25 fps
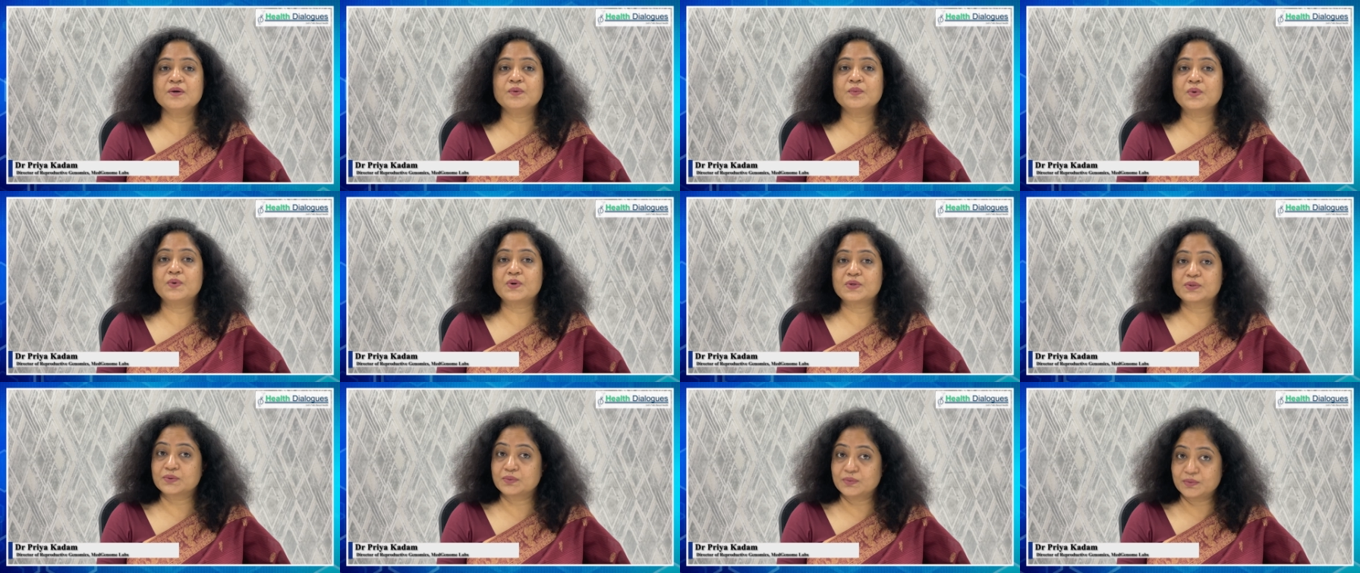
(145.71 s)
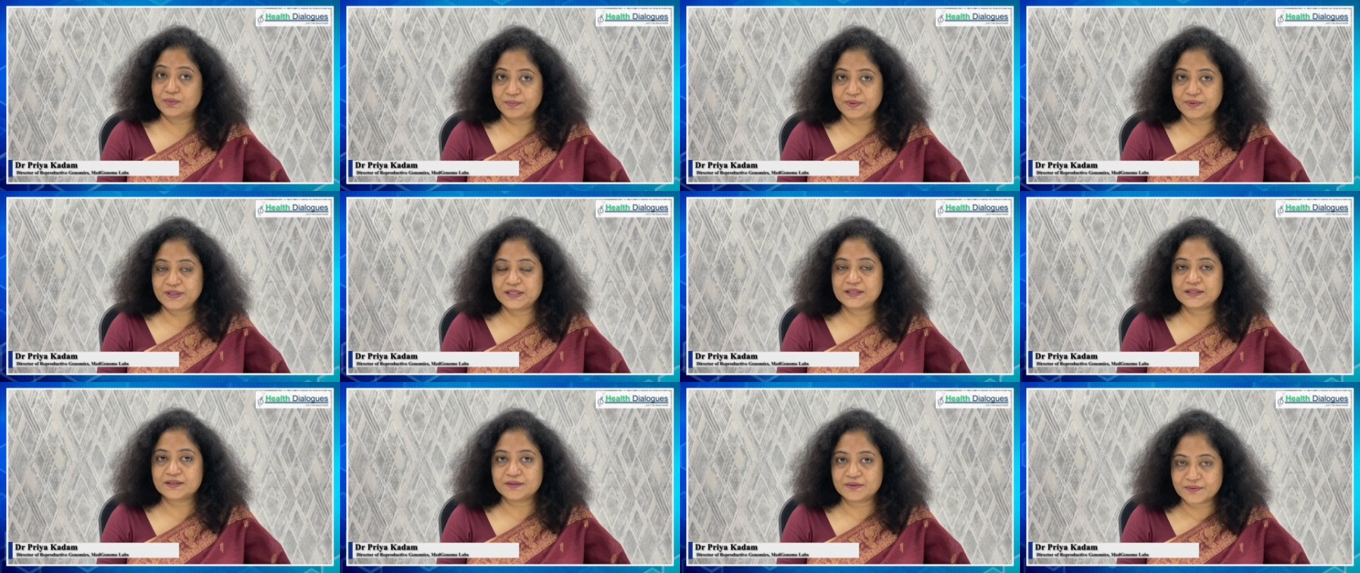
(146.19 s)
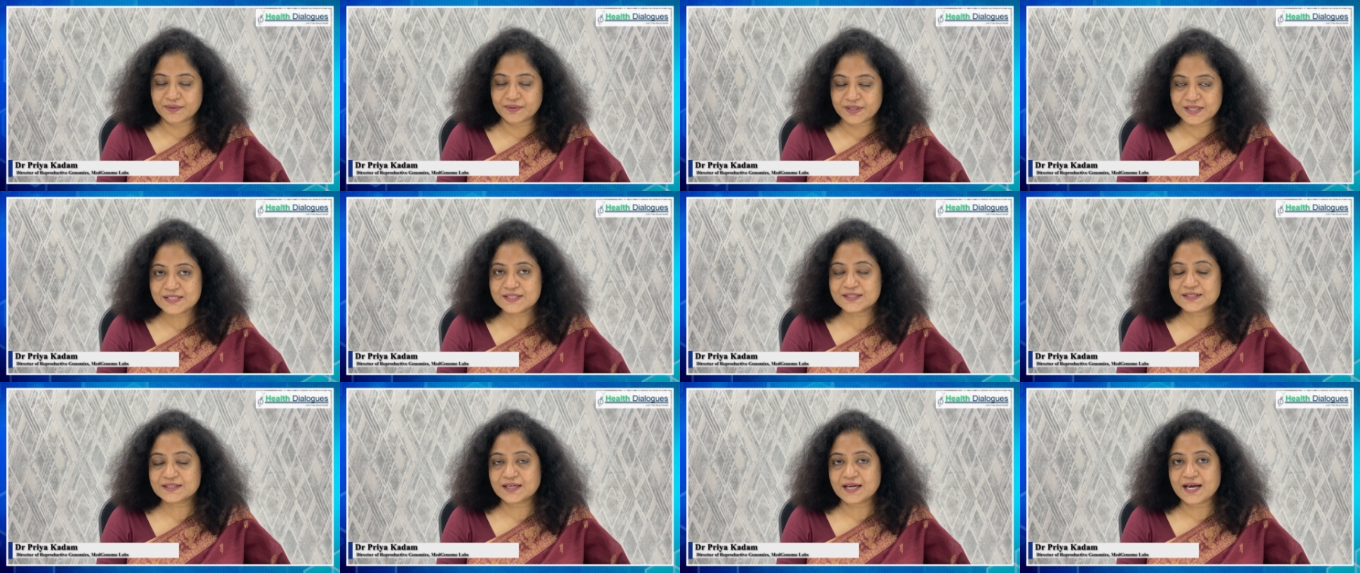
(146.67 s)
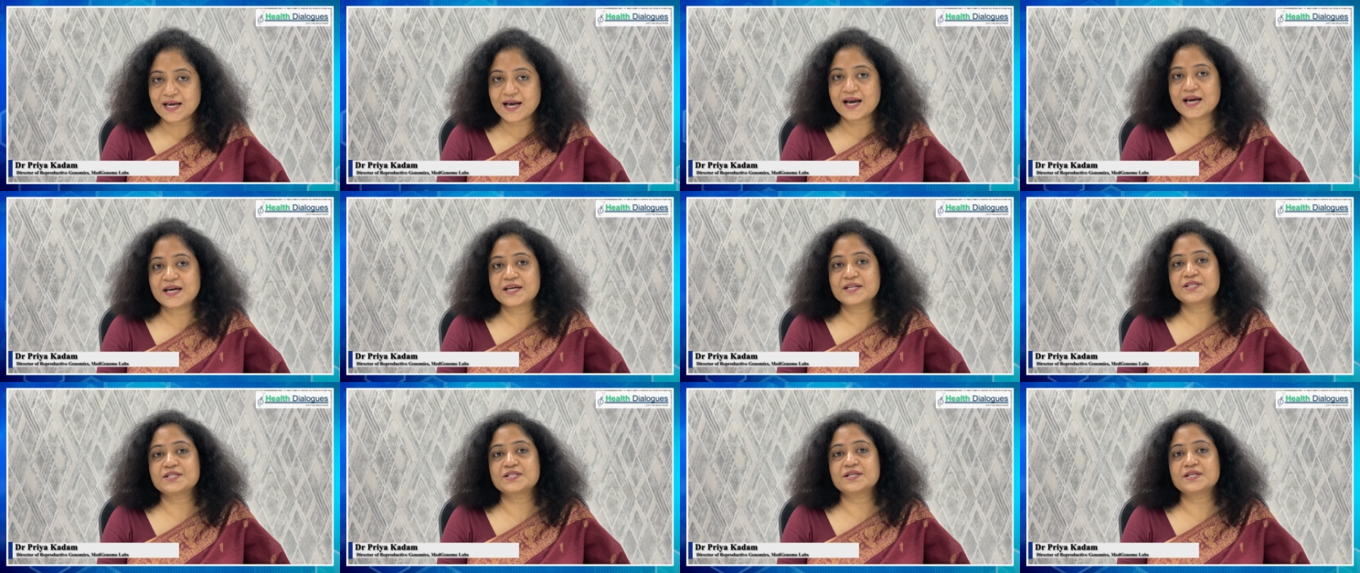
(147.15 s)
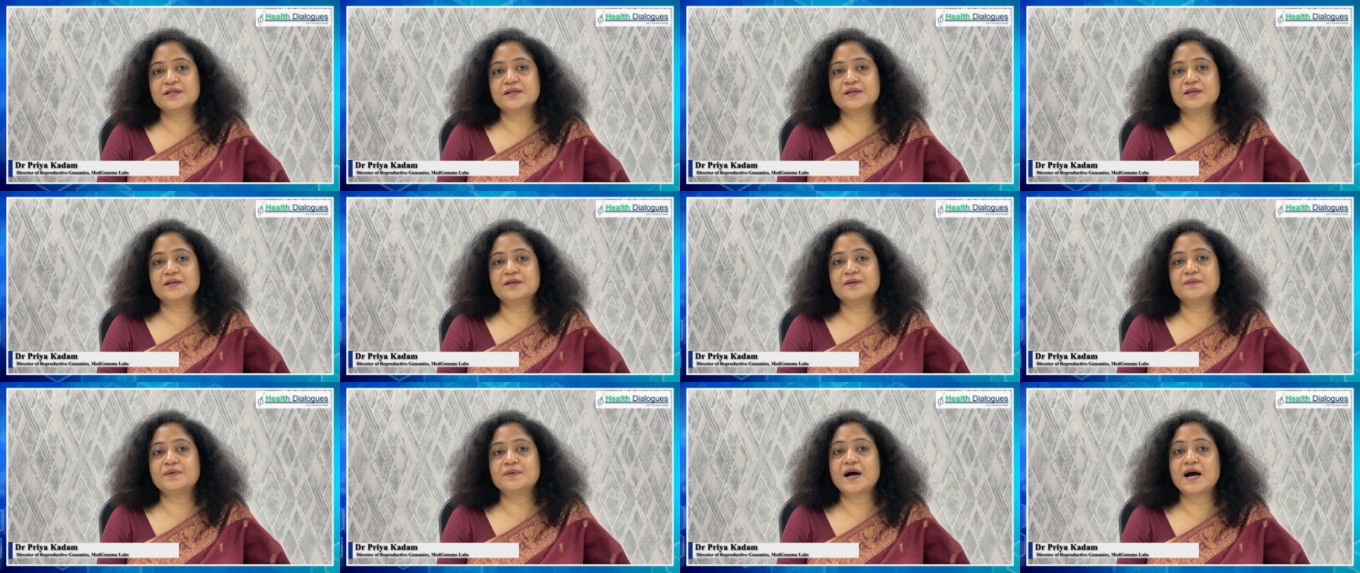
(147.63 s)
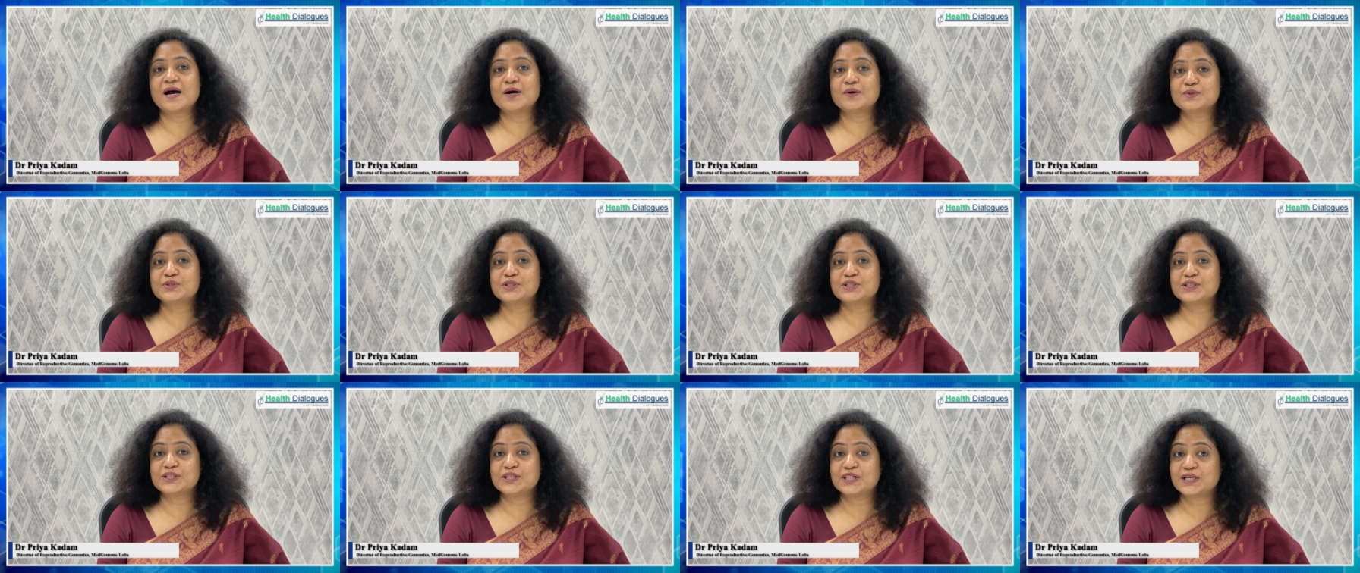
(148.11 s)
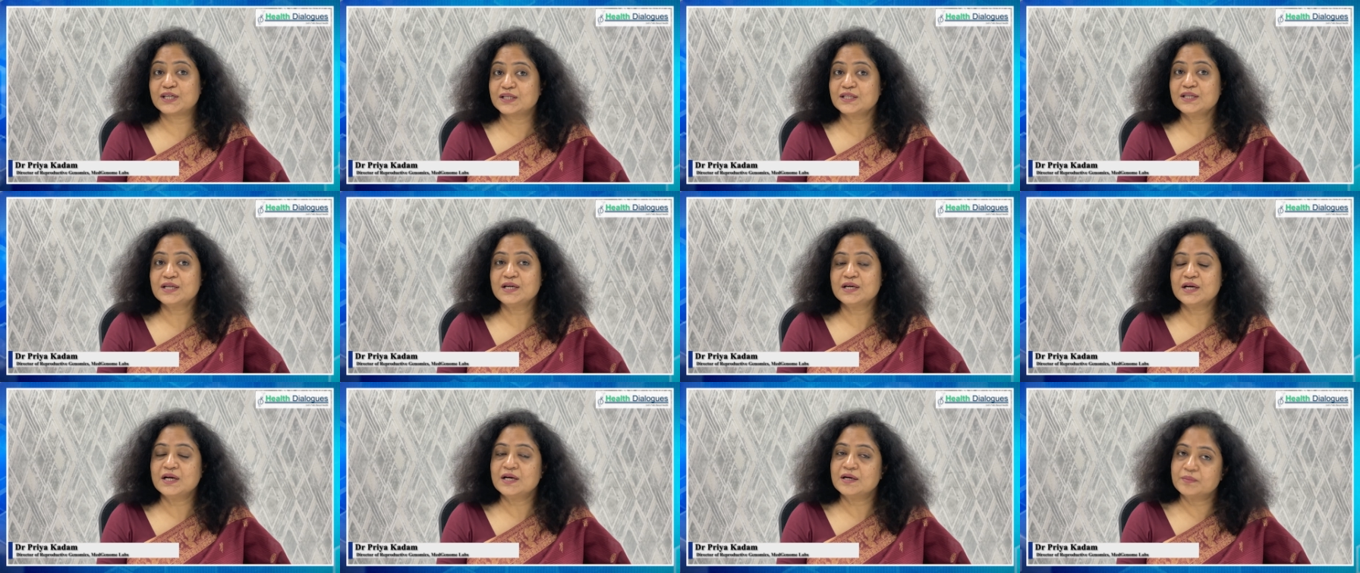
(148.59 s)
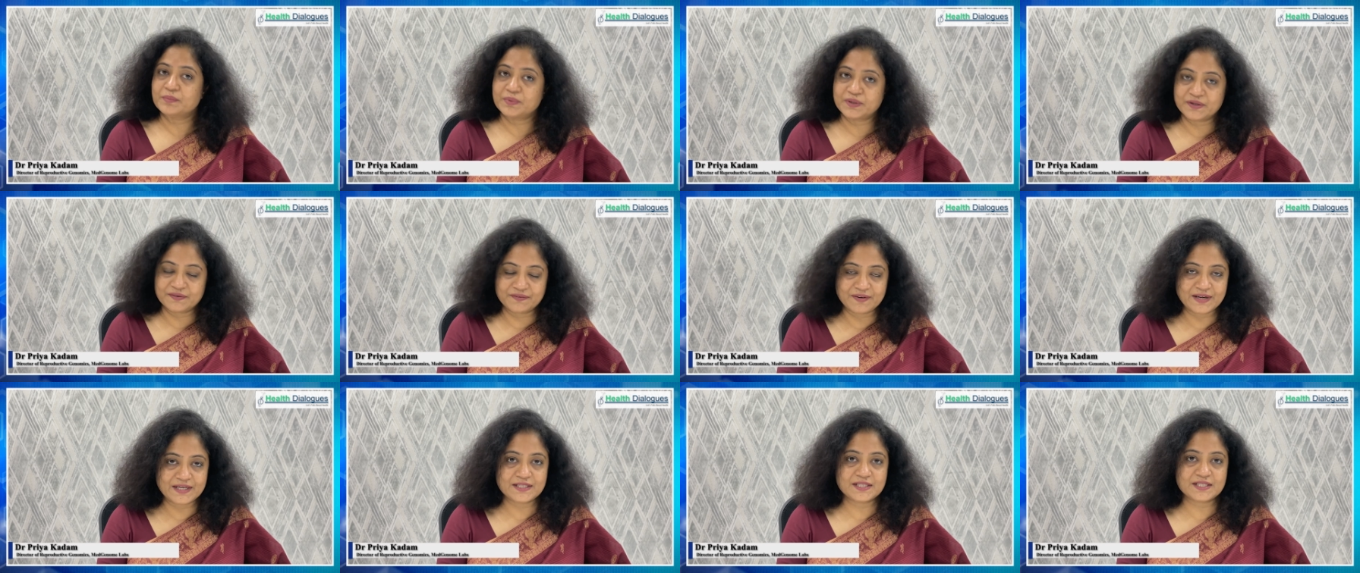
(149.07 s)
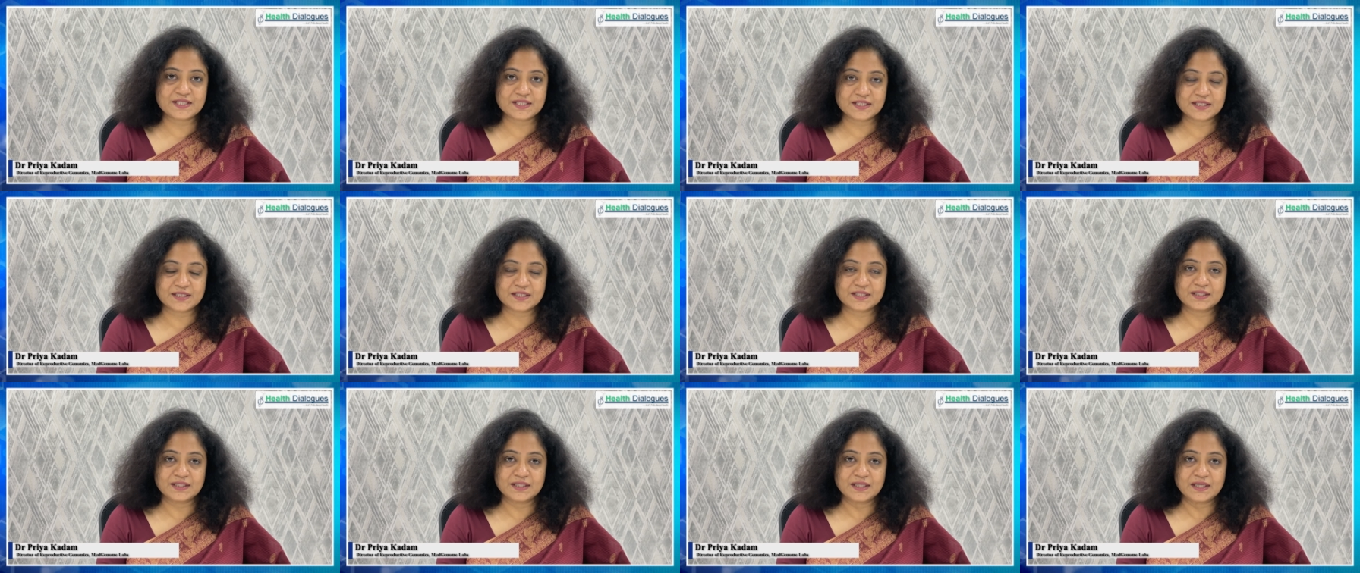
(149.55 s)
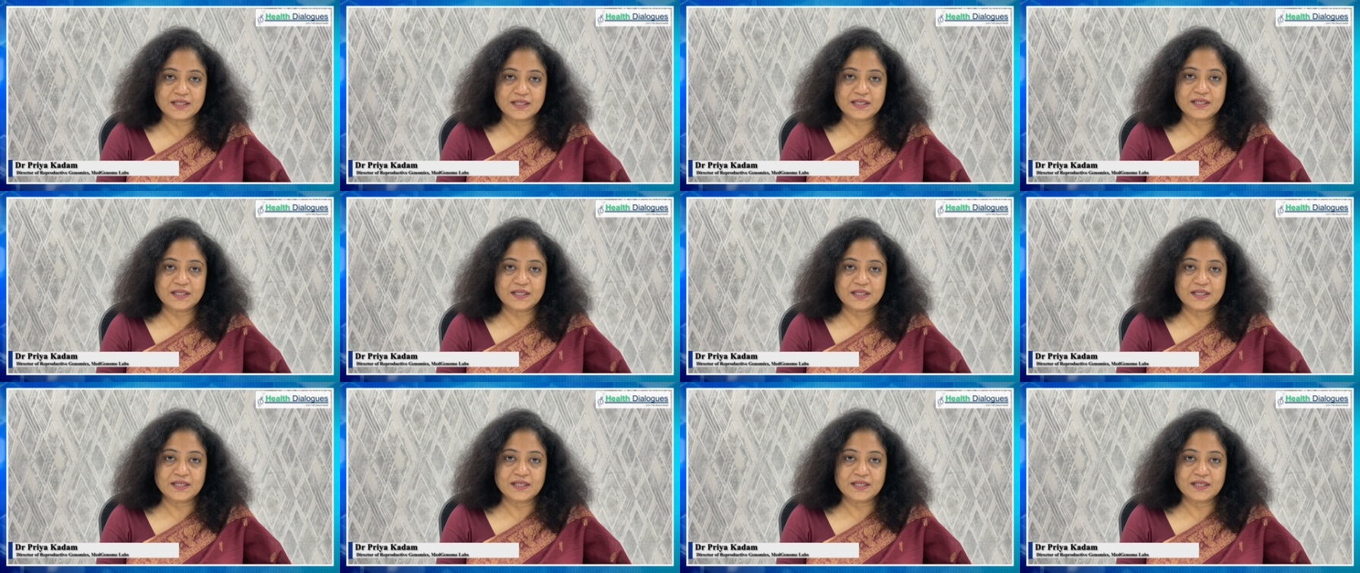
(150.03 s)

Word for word: what could be the risk, and uh, how she can prevent it.